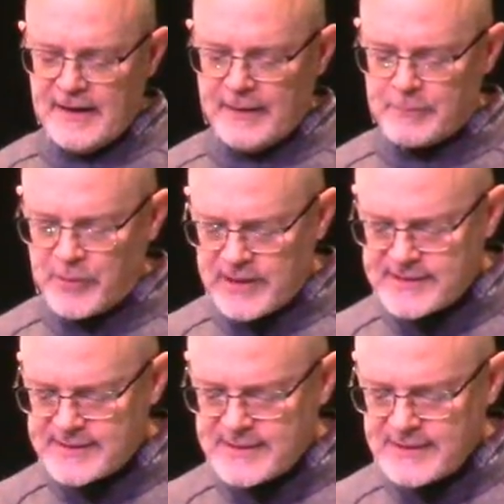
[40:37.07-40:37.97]
a
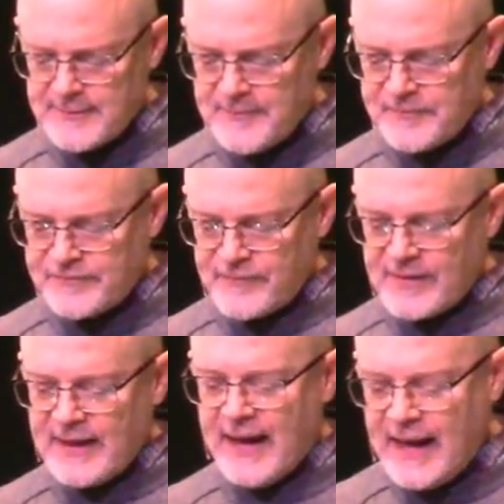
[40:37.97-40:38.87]
priest
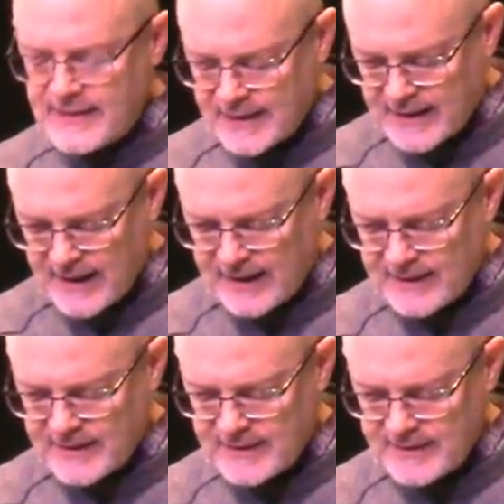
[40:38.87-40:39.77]
and a king